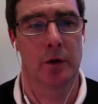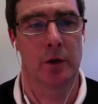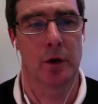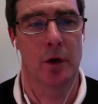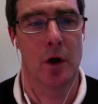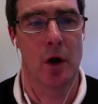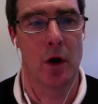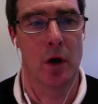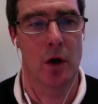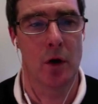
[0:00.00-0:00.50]

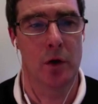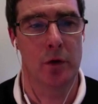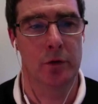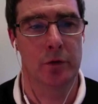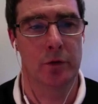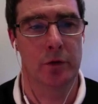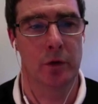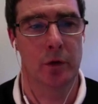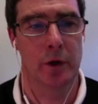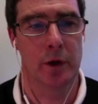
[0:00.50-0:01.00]
No,
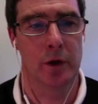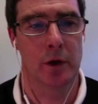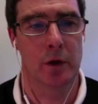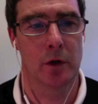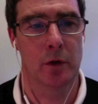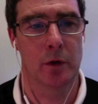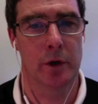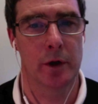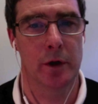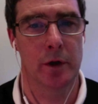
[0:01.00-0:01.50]
so I
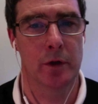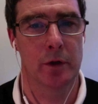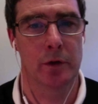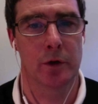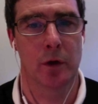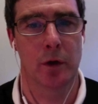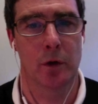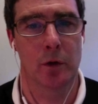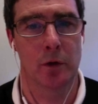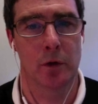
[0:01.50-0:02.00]
go here,
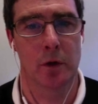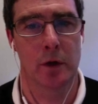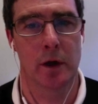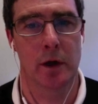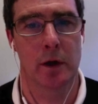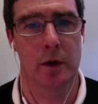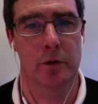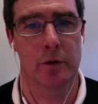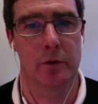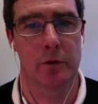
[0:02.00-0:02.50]
total
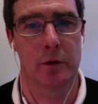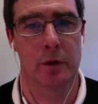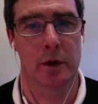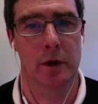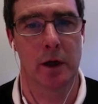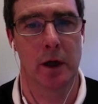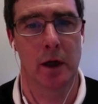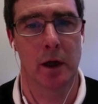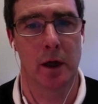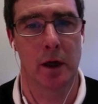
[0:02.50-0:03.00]
plus
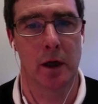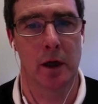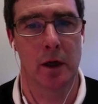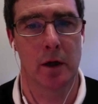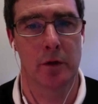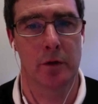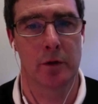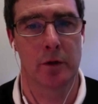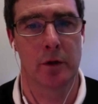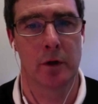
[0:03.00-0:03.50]

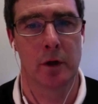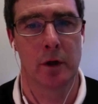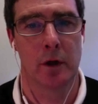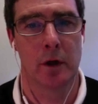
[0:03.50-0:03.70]
count.